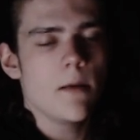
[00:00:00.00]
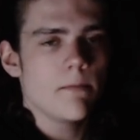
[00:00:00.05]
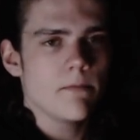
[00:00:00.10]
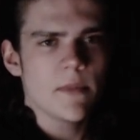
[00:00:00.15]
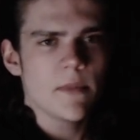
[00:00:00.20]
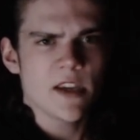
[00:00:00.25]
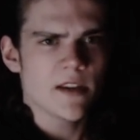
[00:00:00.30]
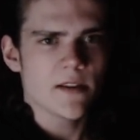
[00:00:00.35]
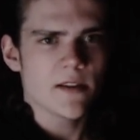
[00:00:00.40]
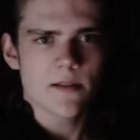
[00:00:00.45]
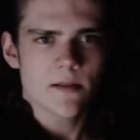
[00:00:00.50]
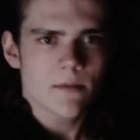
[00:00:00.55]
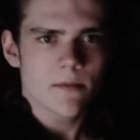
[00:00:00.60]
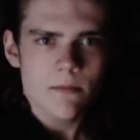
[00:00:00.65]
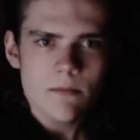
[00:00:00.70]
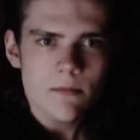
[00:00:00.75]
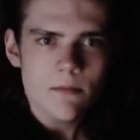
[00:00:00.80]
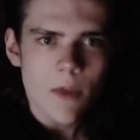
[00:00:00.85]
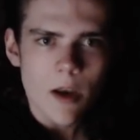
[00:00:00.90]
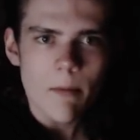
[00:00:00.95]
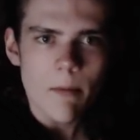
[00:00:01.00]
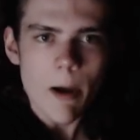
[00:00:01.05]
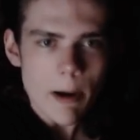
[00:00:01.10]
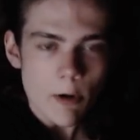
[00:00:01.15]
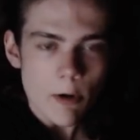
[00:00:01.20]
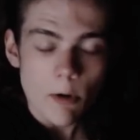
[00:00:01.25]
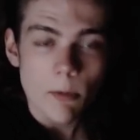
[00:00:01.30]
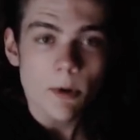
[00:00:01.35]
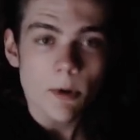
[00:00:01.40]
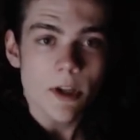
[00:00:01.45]
because none of my
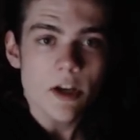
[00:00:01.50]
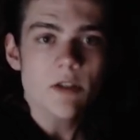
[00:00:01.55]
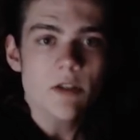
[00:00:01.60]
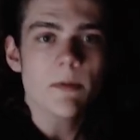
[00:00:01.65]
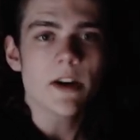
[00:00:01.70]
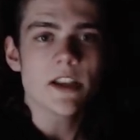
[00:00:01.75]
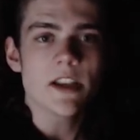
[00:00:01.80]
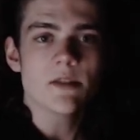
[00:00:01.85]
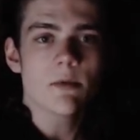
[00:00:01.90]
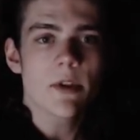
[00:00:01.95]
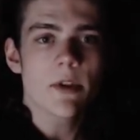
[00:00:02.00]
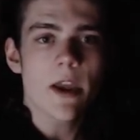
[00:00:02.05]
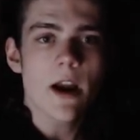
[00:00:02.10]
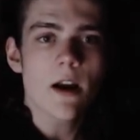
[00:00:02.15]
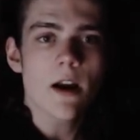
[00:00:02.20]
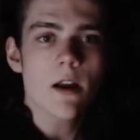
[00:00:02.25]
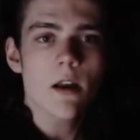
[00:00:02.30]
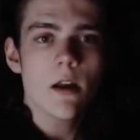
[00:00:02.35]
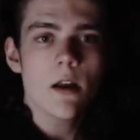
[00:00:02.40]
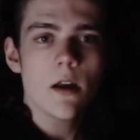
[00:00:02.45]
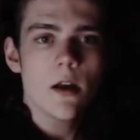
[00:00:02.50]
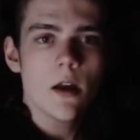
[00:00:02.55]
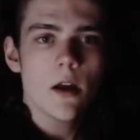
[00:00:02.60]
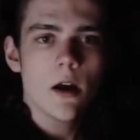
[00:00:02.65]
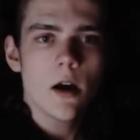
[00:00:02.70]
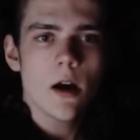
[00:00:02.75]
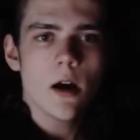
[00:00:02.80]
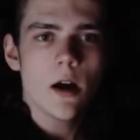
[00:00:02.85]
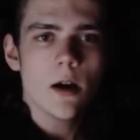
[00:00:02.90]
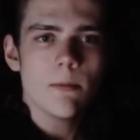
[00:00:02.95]
normal lunch buddies were there.
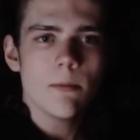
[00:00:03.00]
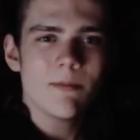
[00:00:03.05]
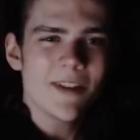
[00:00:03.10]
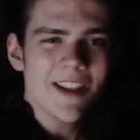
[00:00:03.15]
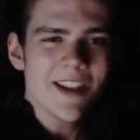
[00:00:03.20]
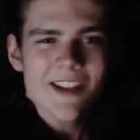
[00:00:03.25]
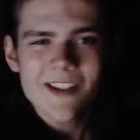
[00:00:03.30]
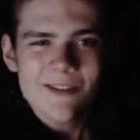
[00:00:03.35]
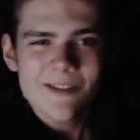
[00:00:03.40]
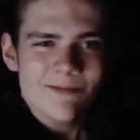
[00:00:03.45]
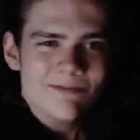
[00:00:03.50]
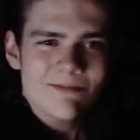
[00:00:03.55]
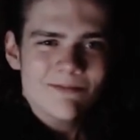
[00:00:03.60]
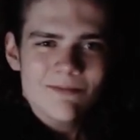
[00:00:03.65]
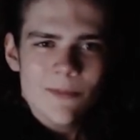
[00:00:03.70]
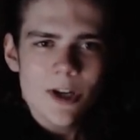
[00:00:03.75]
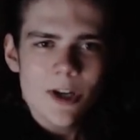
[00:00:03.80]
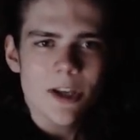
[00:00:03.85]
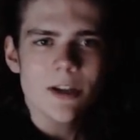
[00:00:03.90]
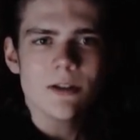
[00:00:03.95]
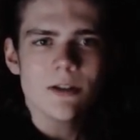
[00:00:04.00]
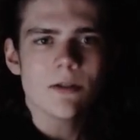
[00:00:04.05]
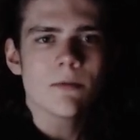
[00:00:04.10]
But you know, what can you do?